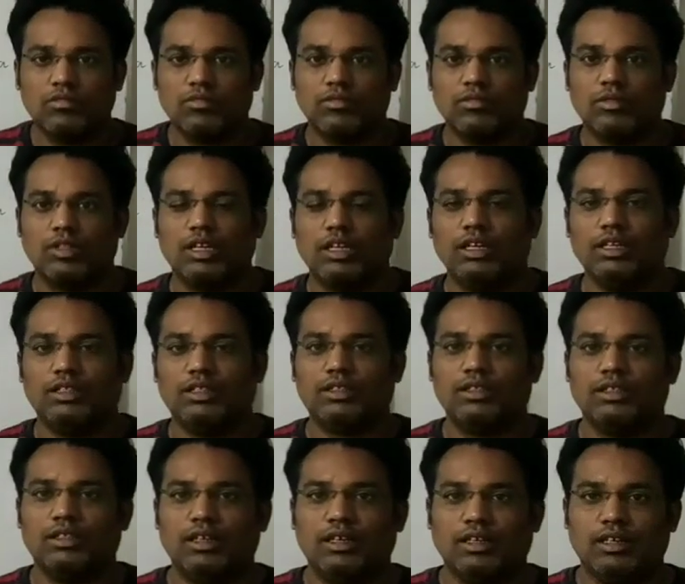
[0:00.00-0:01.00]
It's
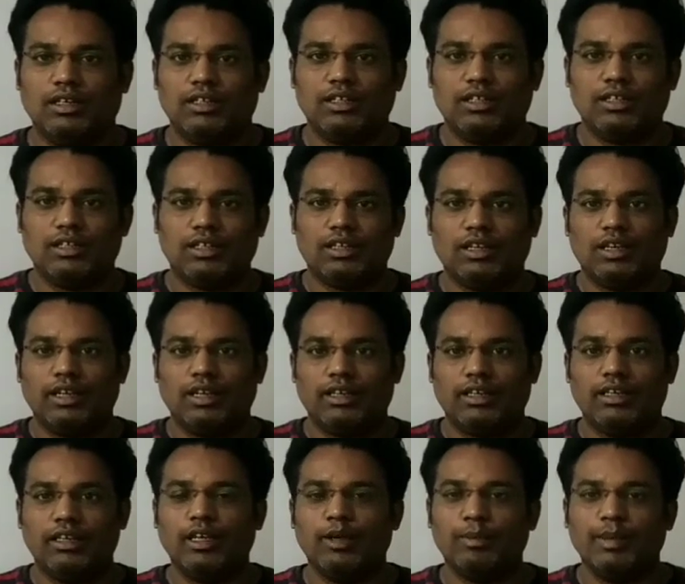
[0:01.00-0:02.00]
like
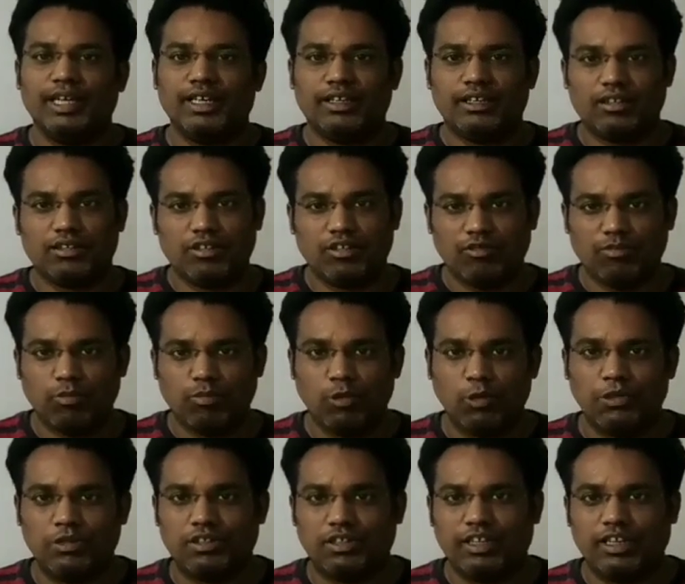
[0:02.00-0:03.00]
agreement of
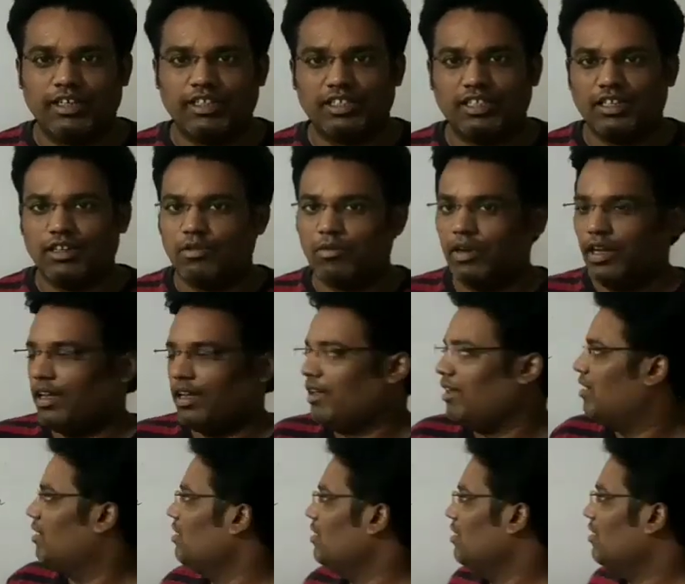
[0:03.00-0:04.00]
both x and y.
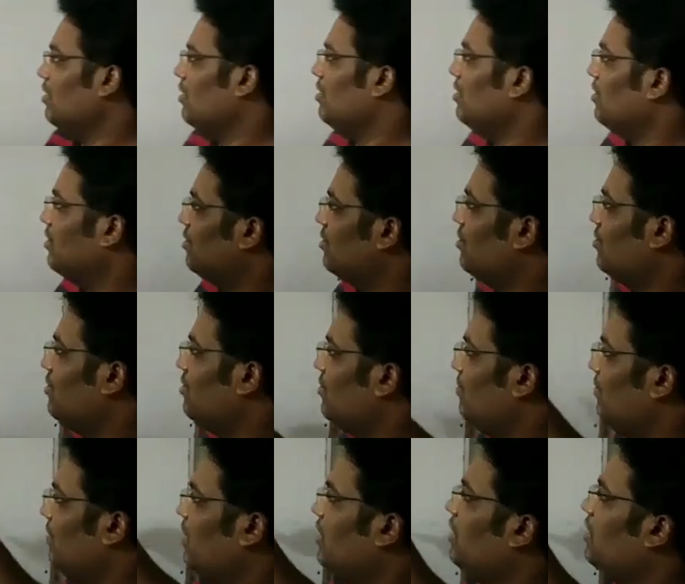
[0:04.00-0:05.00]
So
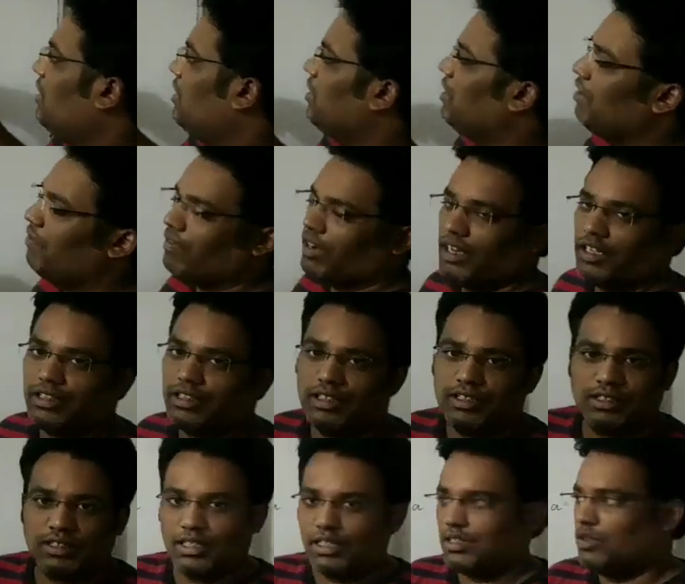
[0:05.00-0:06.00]
we define this
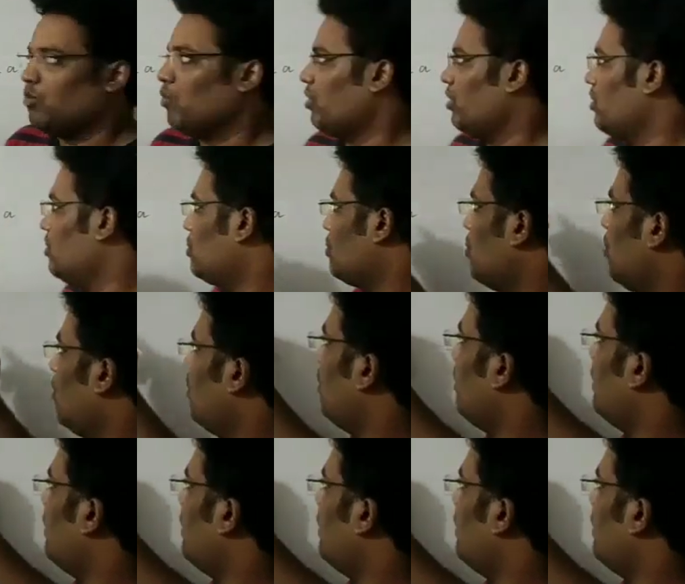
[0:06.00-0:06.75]
as what is called